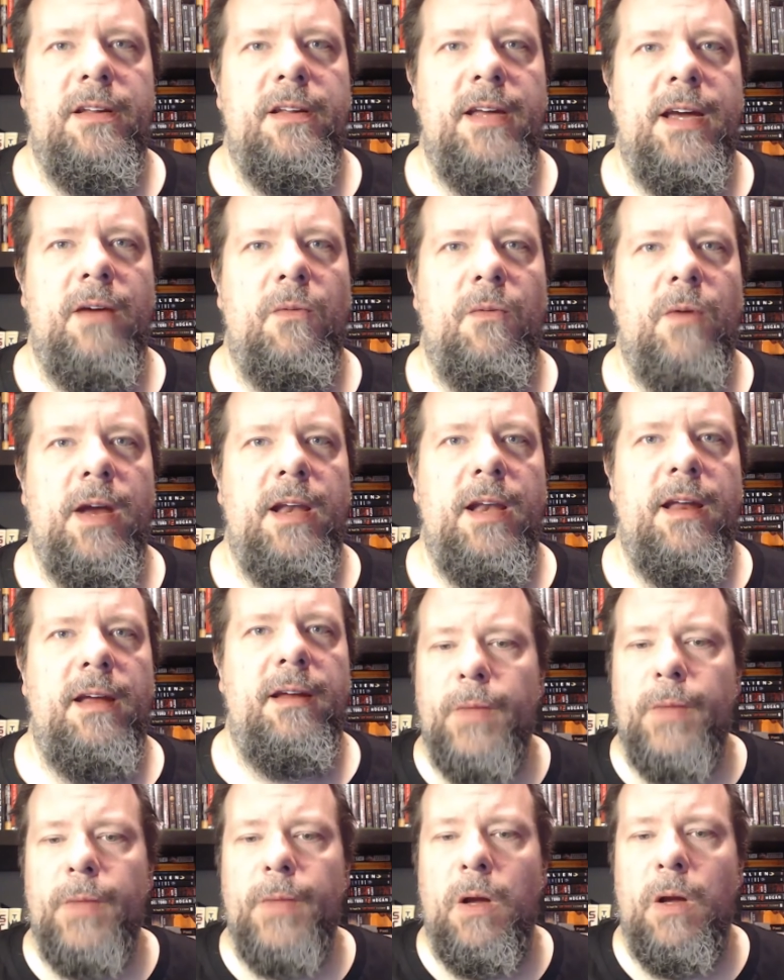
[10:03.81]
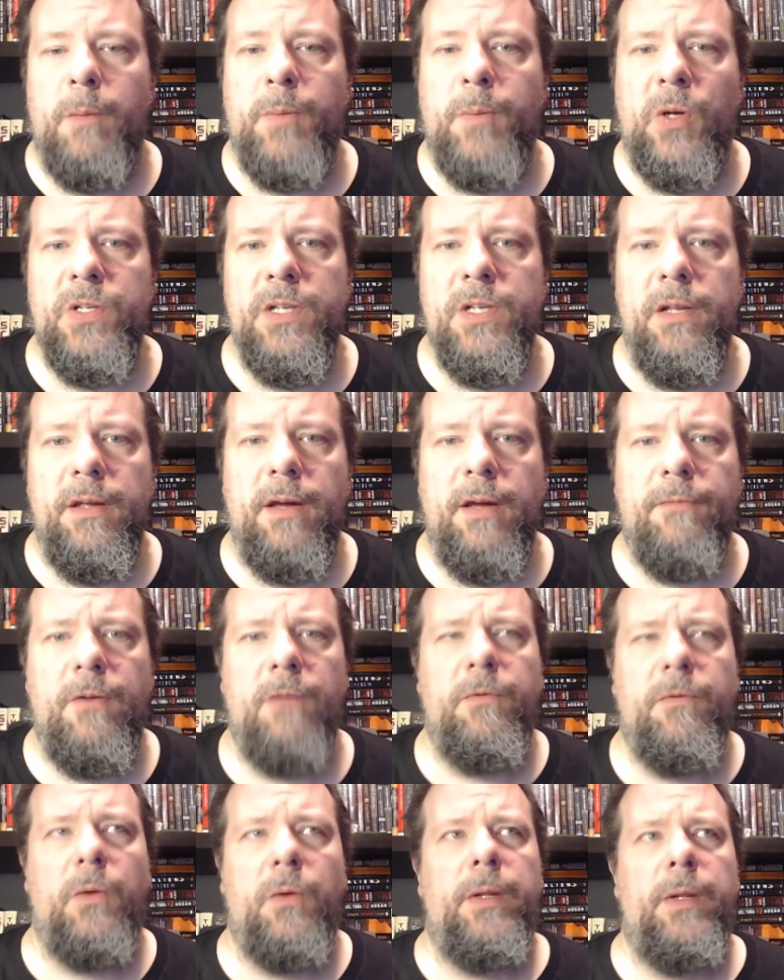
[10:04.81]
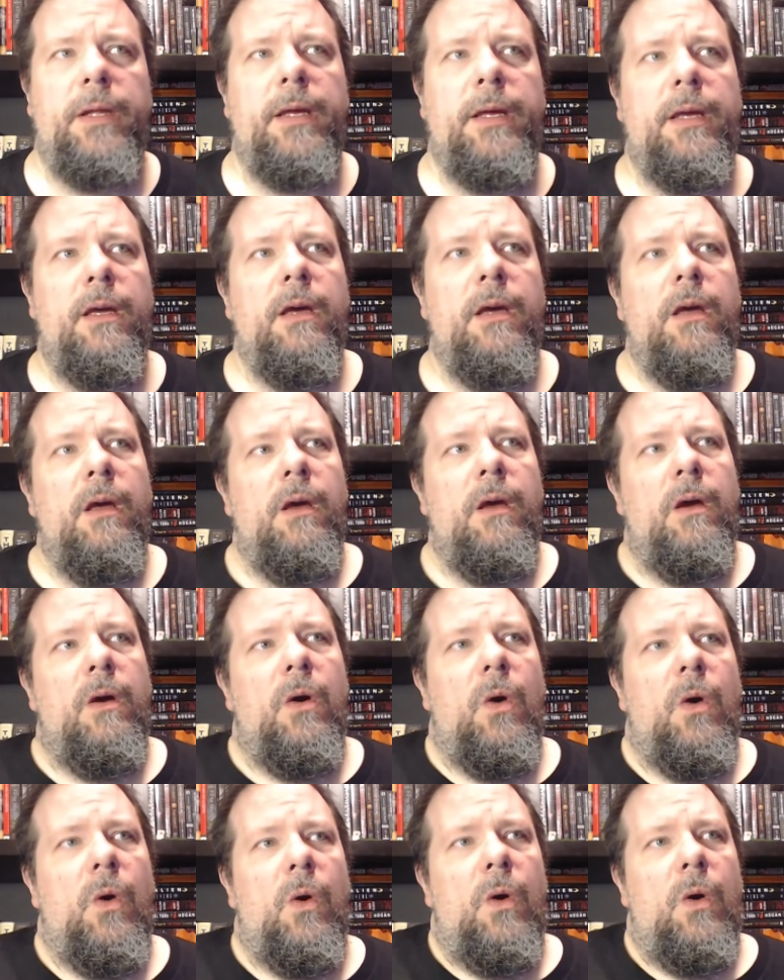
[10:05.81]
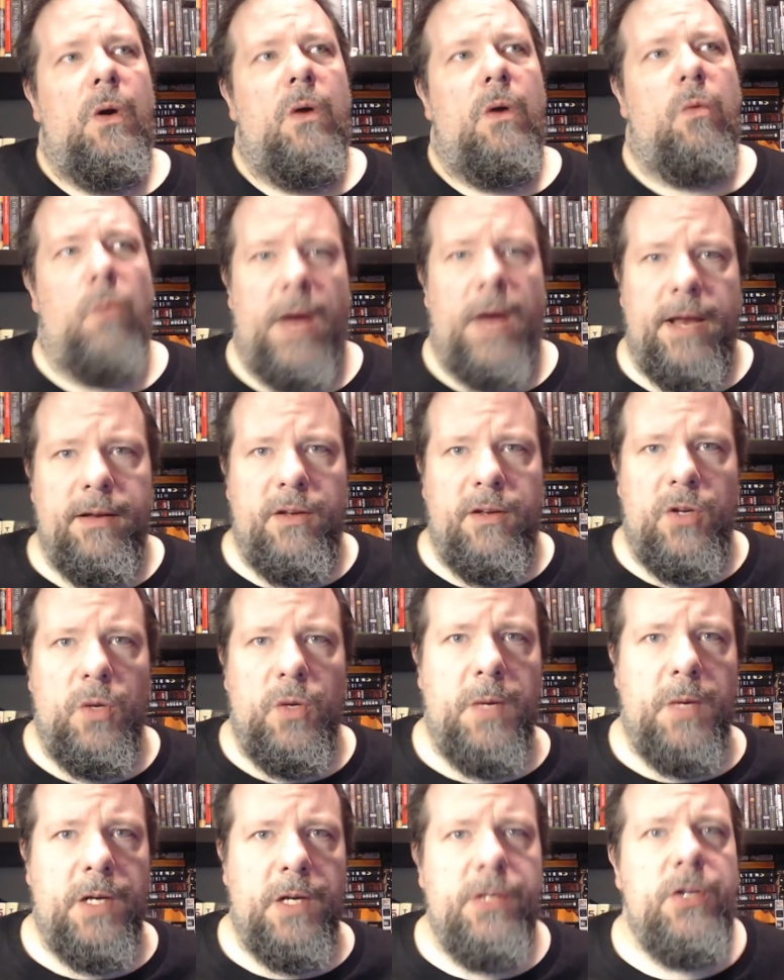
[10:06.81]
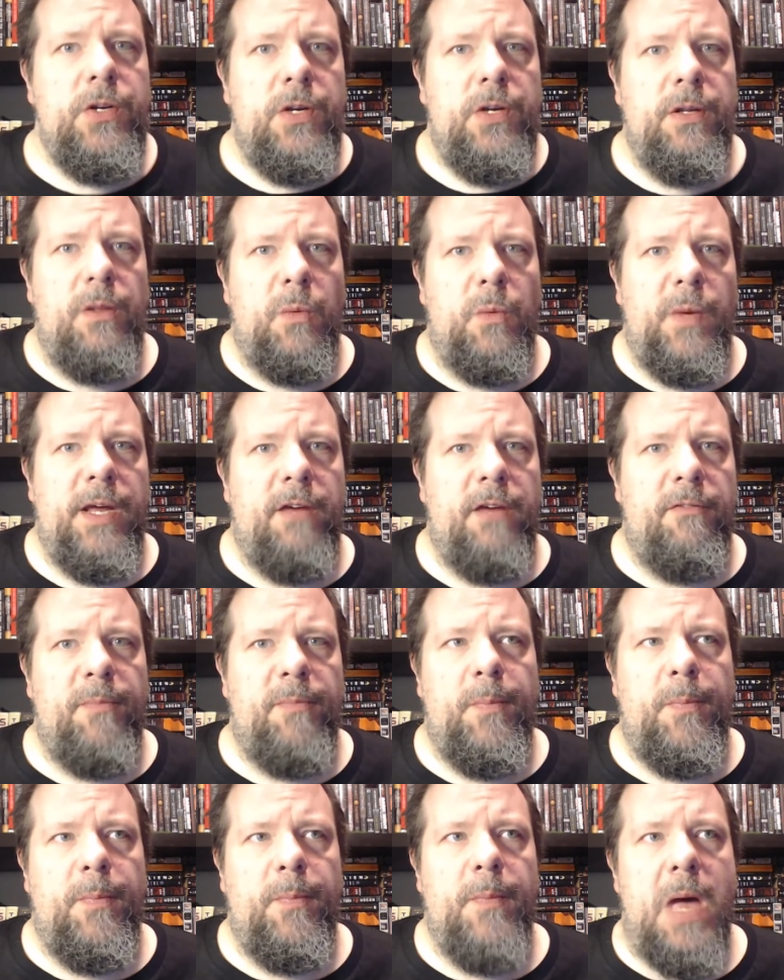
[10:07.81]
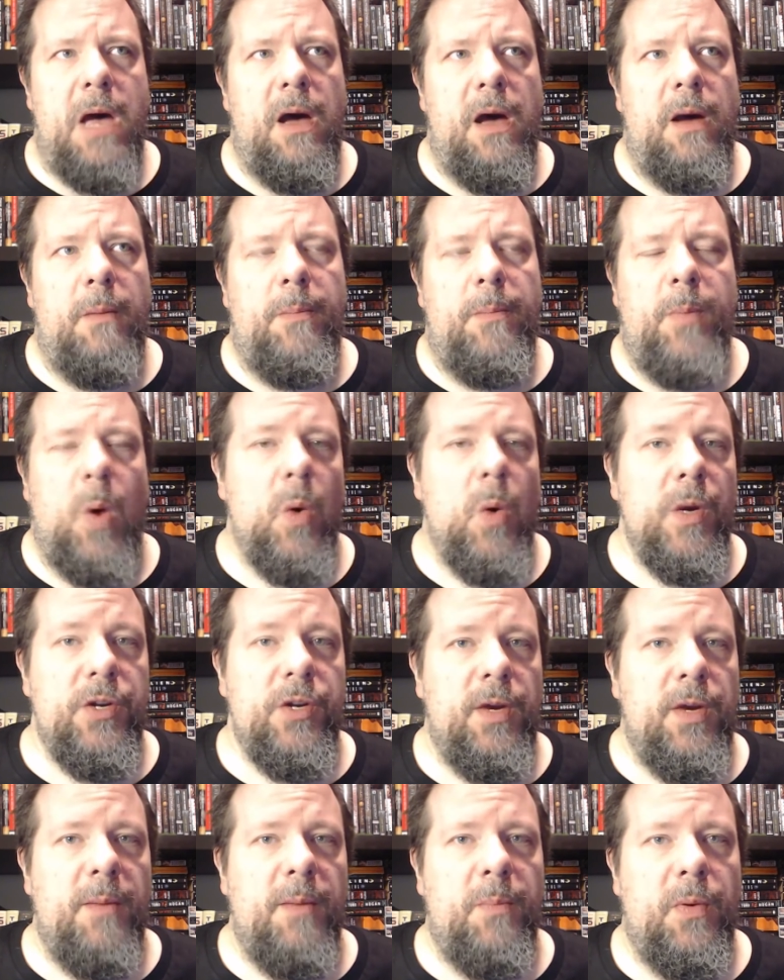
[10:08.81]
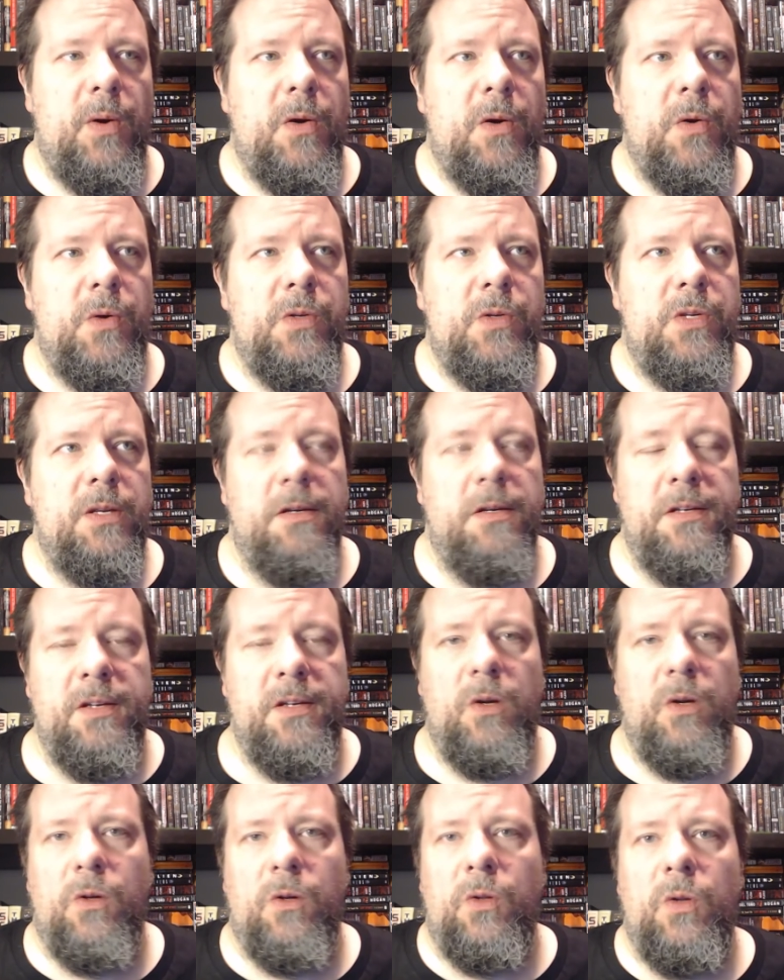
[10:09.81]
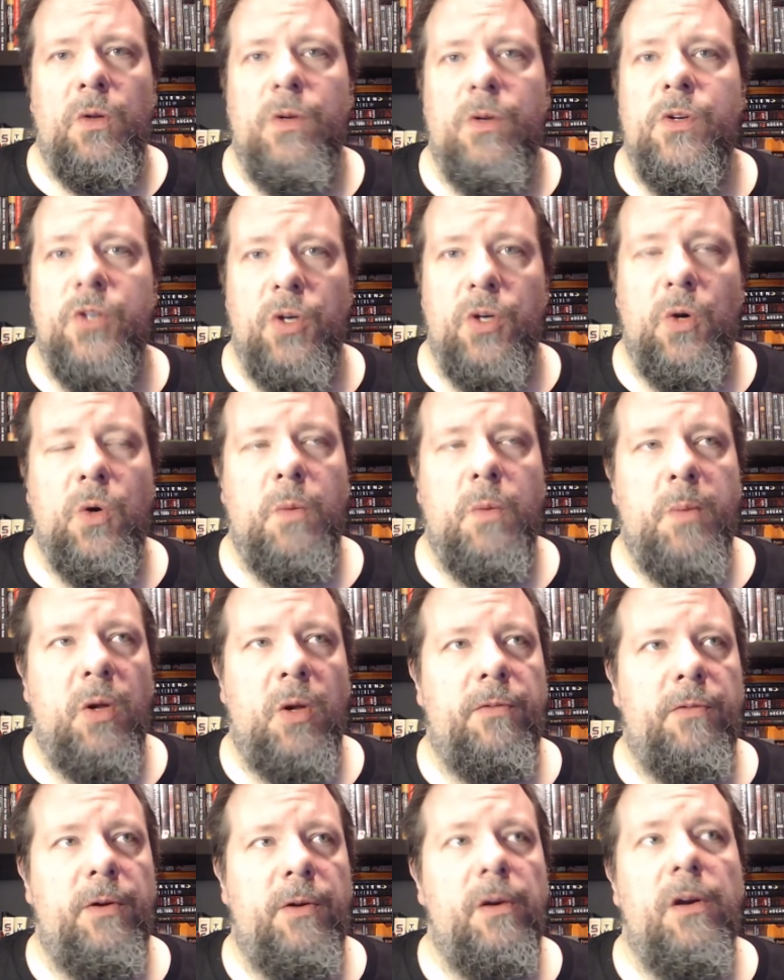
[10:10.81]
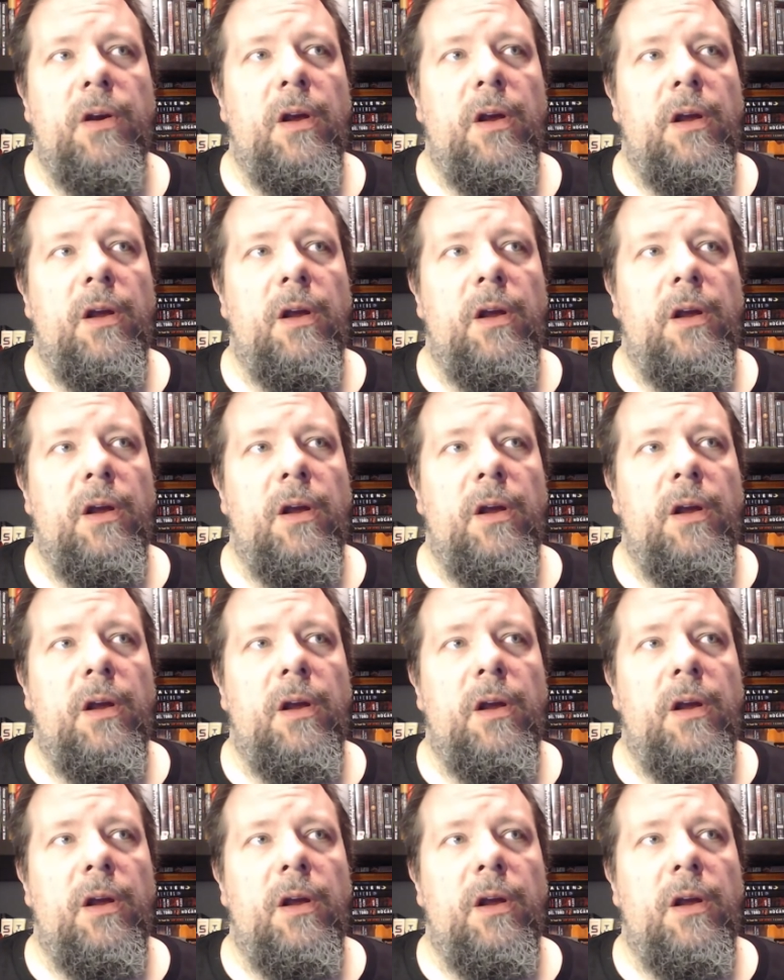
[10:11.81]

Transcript: at writing. Personally, I've never really read too much in the way of poetry prose until Joe Pulver.